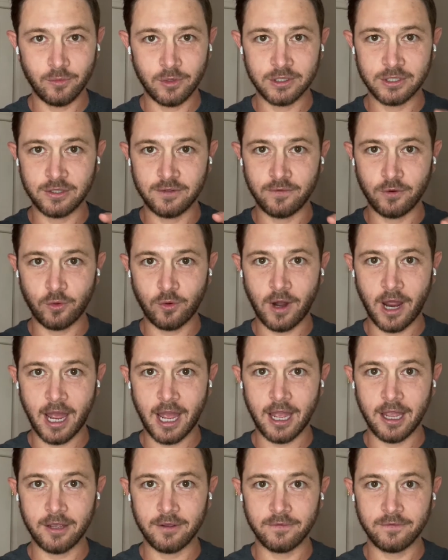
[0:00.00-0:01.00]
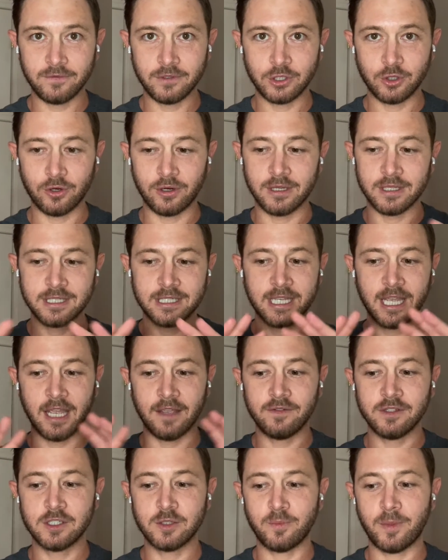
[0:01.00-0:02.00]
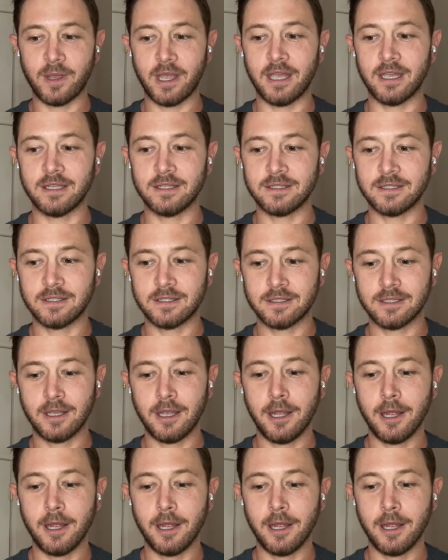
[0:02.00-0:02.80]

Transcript: once you've arrived, you're in a safe space,